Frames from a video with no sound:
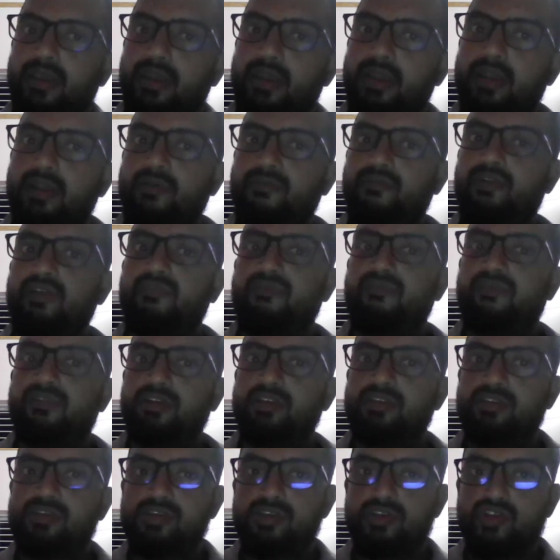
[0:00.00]
it will
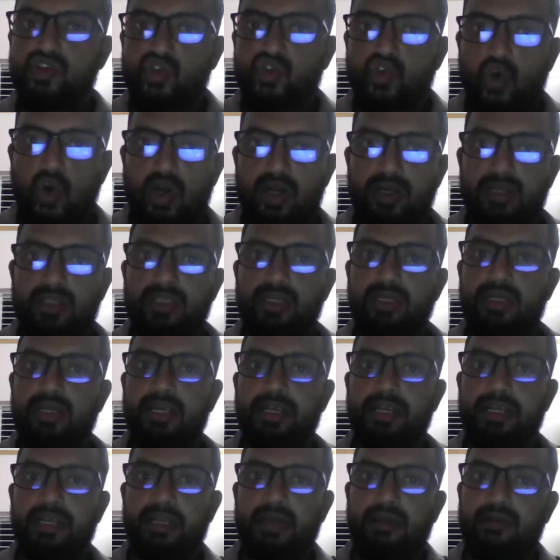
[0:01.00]
first sort the
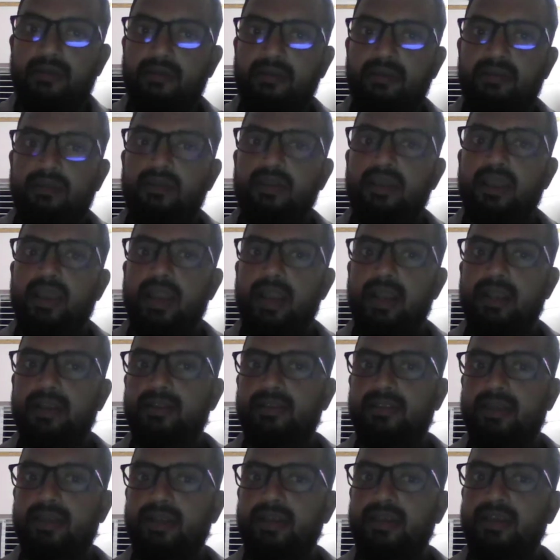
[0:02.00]
data
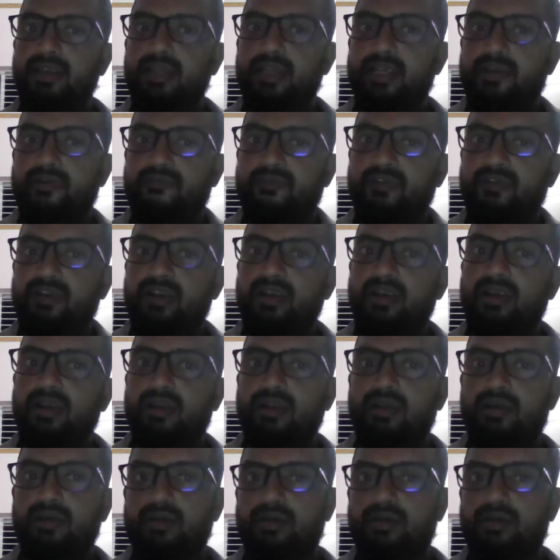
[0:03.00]
and then it will